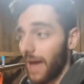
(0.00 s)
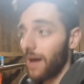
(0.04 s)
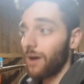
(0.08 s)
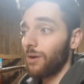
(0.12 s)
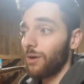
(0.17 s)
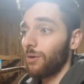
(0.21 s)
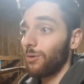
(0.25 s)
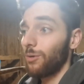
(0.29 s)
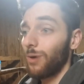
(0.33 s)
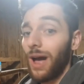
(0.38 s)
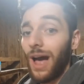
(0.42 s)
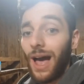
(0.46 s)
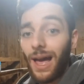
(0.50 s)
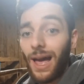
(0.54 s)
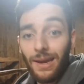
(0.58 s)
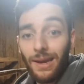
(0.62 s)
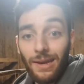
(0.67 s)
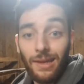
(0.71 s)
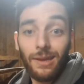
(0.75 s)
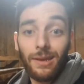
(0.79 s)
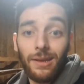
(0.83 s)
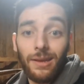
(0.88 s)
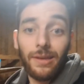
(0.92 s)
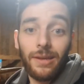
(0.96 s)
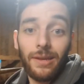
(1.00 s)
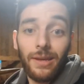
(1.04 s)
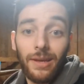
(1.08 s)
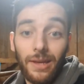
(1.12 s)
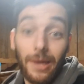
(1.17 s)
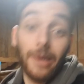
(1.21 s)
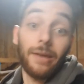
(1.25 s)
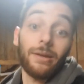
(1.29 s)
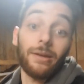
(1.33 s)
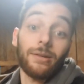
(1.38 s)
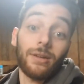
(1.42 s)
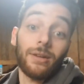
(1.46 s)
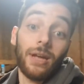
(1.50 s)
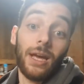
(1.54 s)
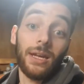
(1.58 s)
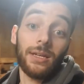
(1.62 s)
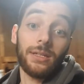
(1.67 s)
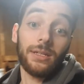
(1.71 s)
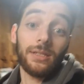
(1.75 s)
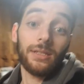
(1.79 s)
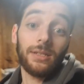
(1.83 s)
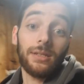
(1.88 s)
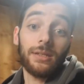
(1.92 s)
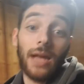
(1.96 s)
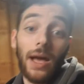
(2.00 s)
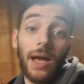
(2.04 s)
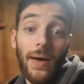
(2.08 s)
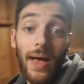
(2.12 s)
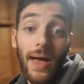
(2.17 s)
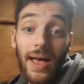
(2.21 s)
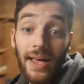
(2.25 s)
And now I need internet.